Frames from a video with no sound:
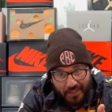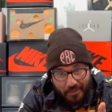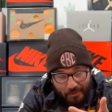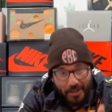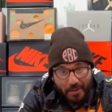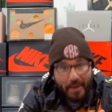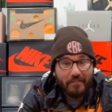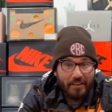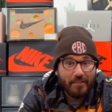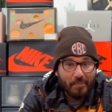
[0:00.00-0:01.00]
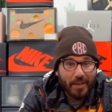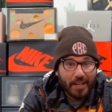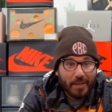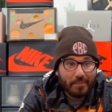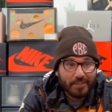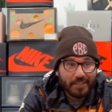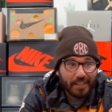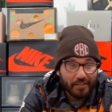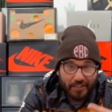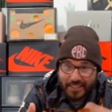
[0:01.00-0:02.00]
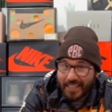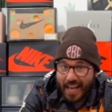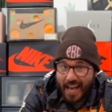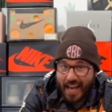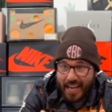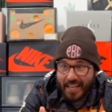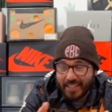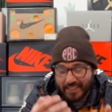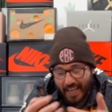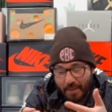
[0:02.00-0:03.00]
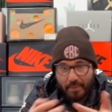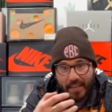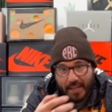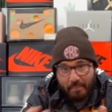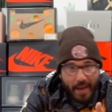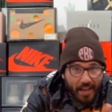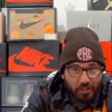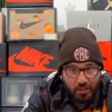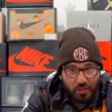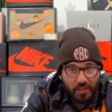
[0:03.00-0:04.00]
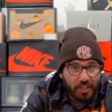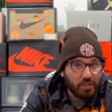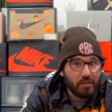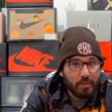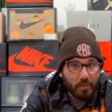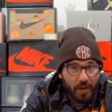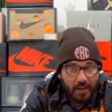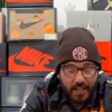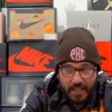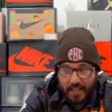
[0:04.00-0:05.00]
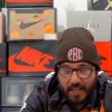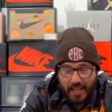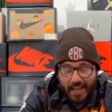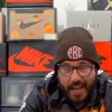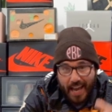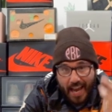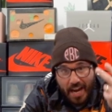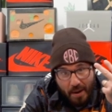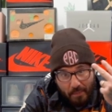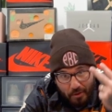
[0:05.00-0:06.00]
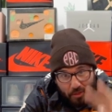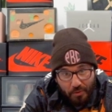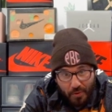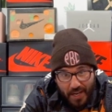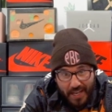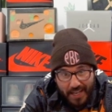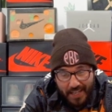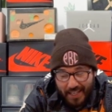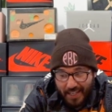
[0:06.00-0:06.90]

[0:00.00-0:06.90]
one of my favorite pickups of a slide type kickback shoe that you would be wearing. And number three,